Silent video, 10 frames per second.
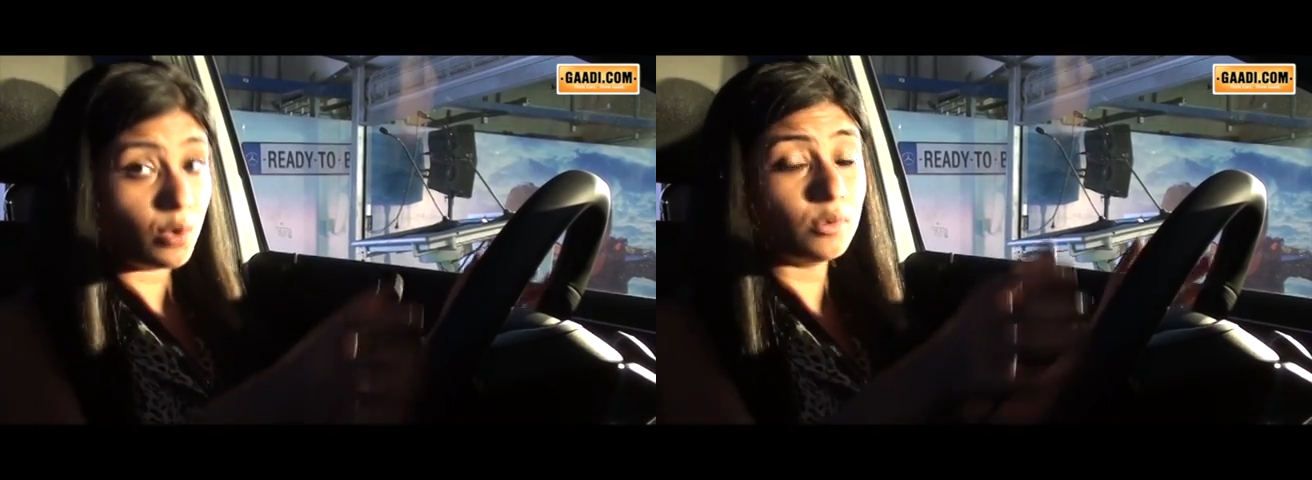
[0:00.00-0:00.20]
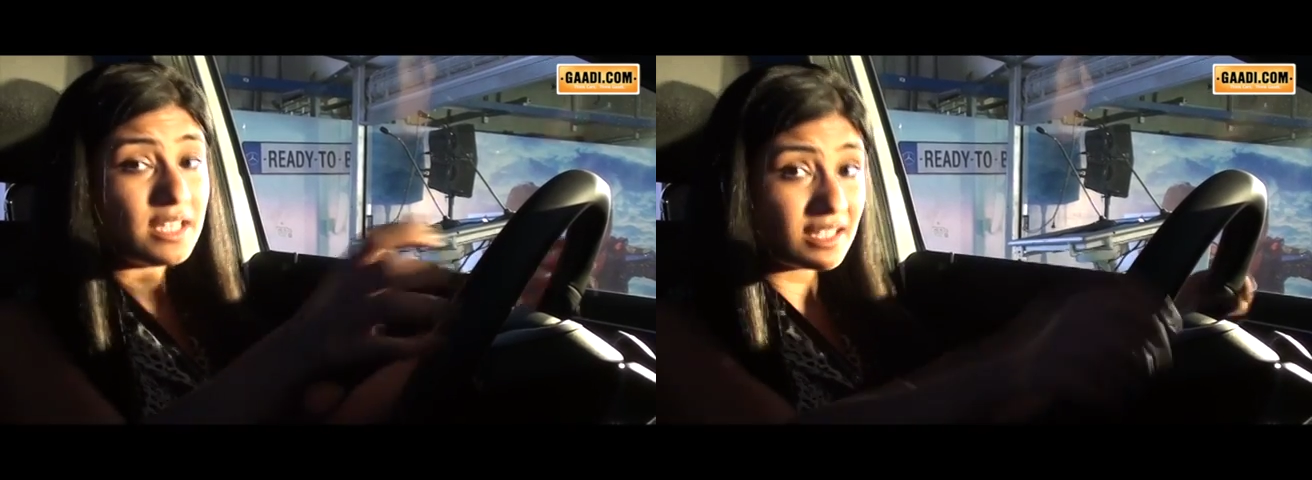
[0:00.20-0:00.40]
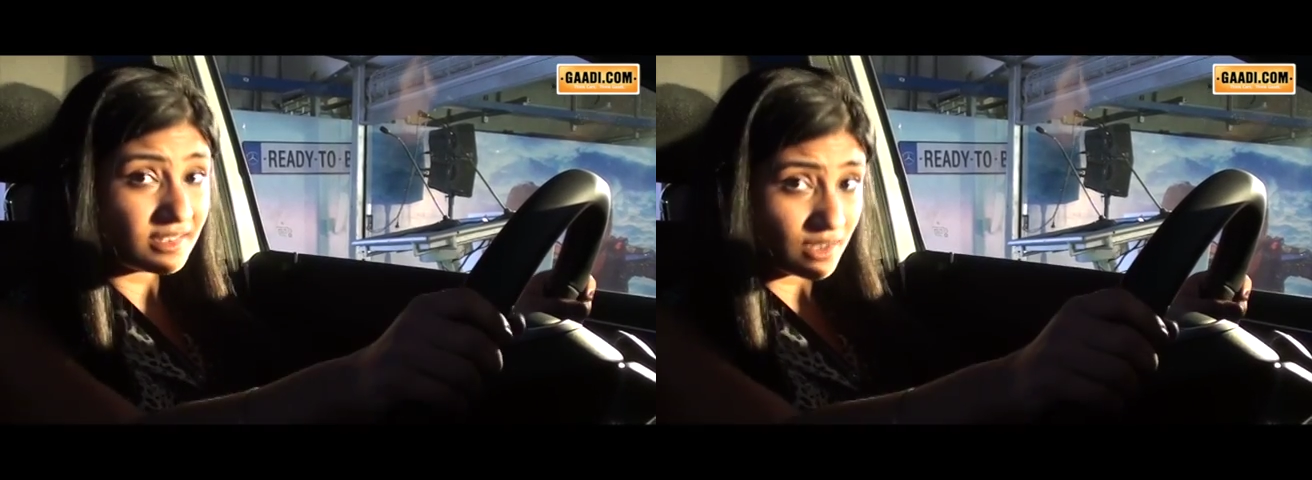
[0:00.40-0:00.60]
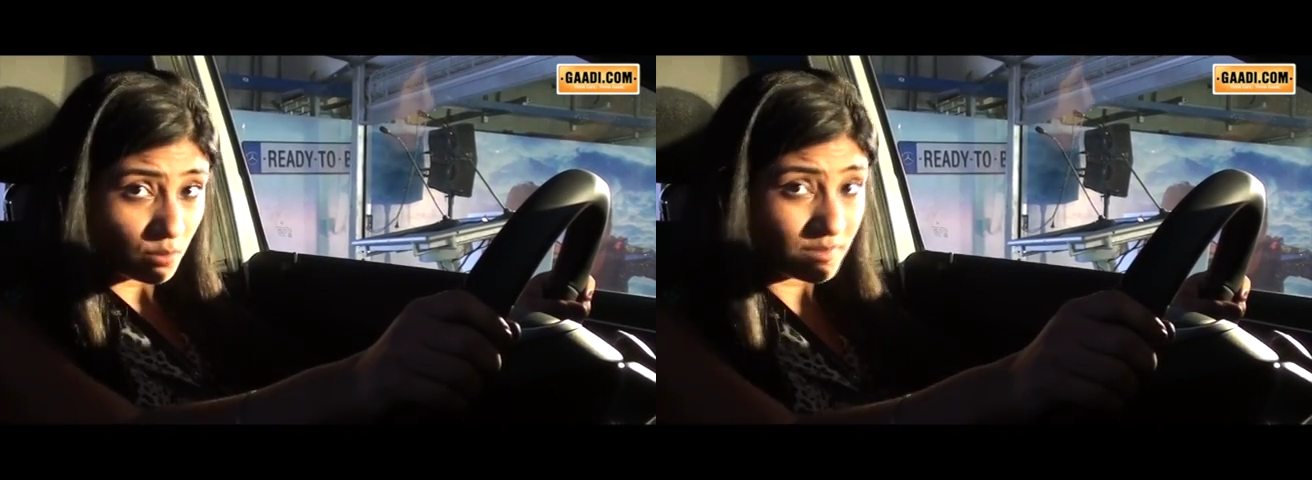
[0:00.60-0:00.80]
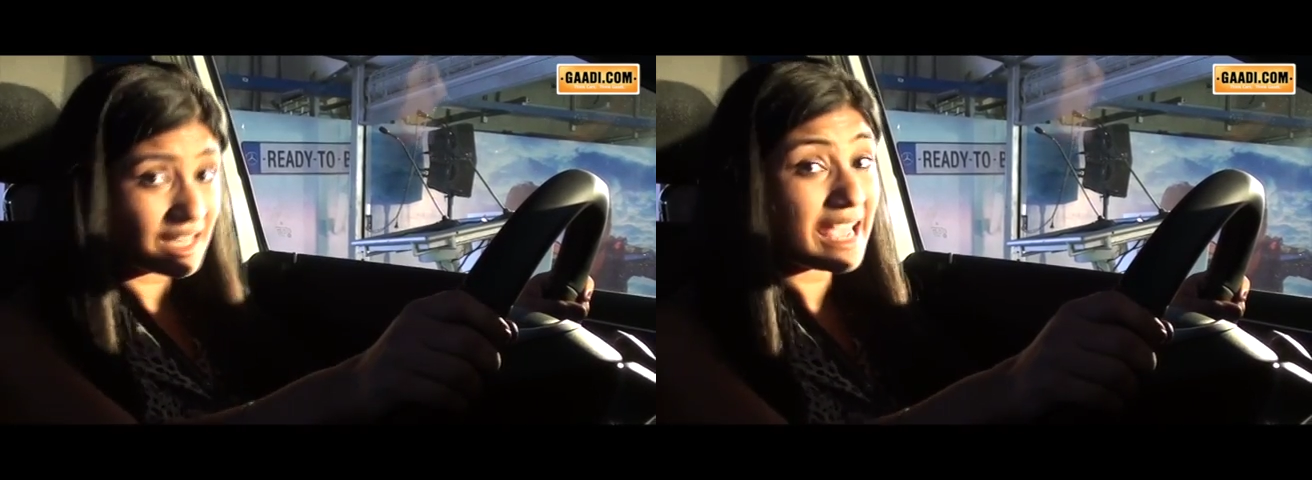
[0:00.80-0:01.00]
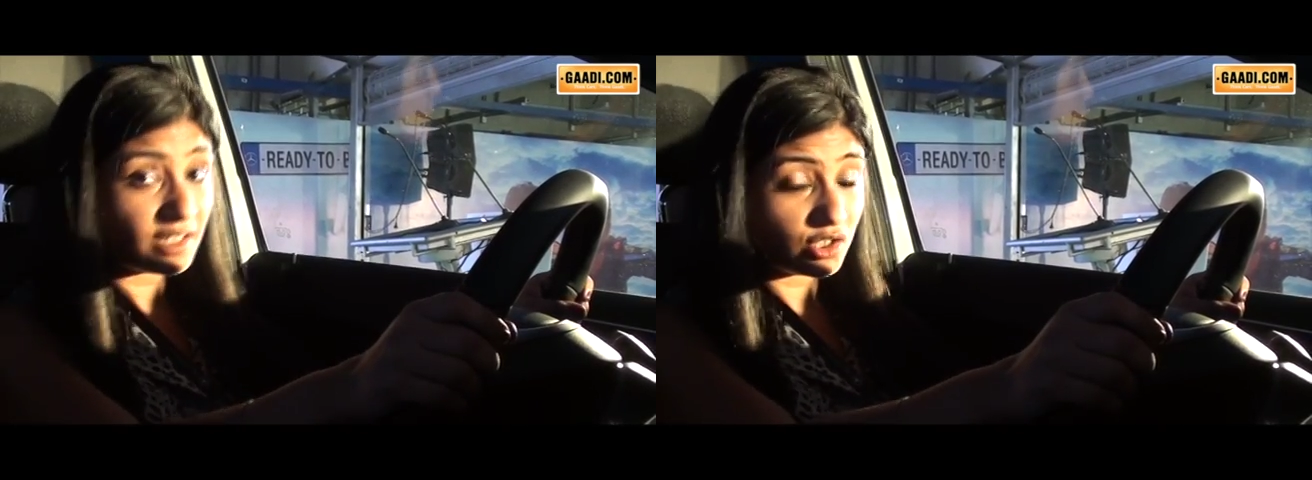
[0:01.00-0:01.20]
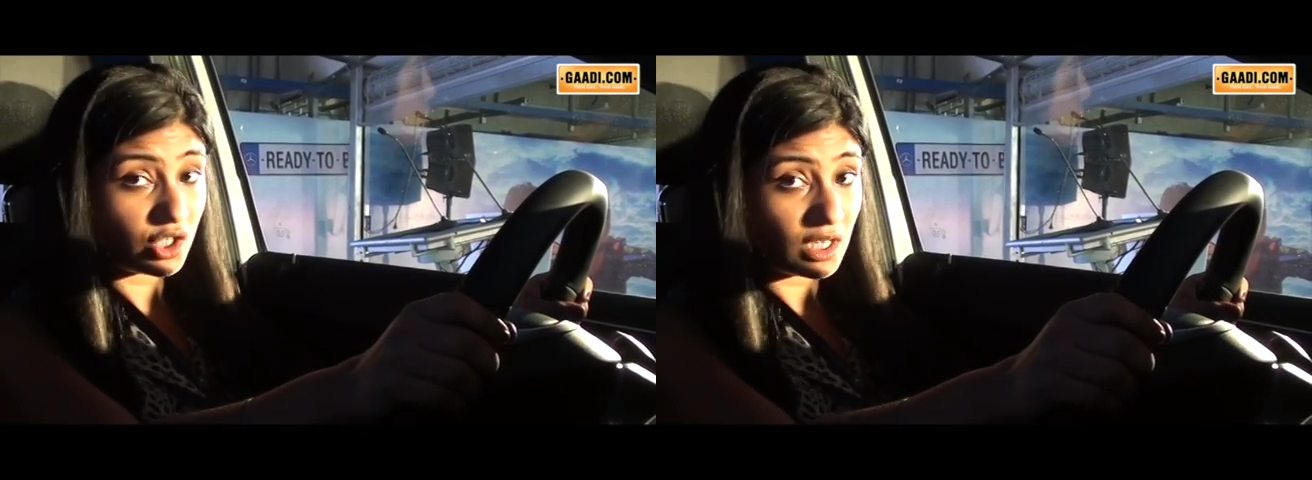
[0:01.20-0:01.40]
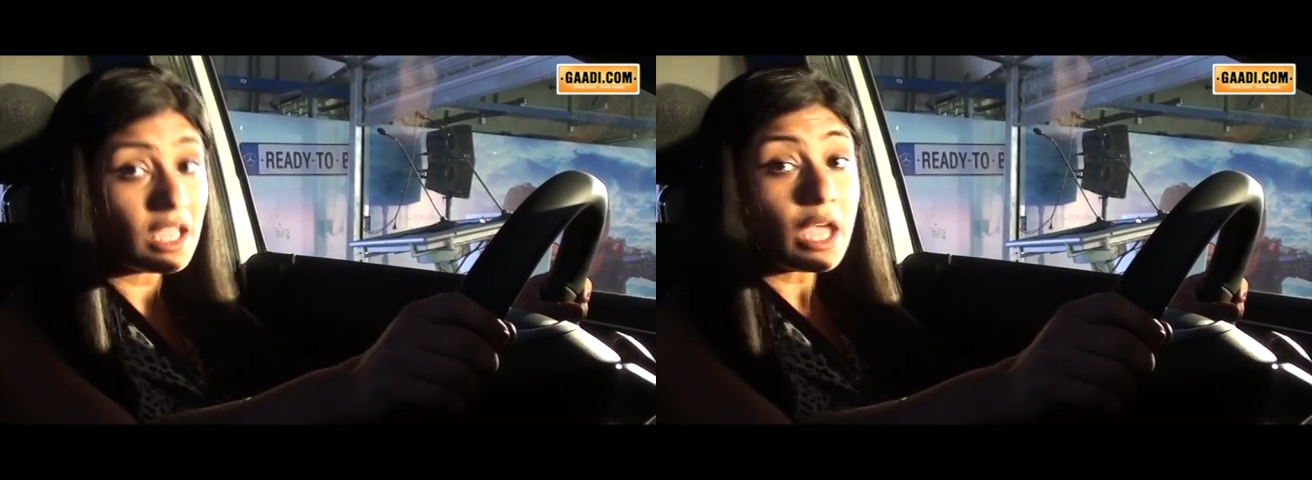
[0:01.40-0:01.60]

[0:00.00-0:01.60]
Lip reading: only consumes energy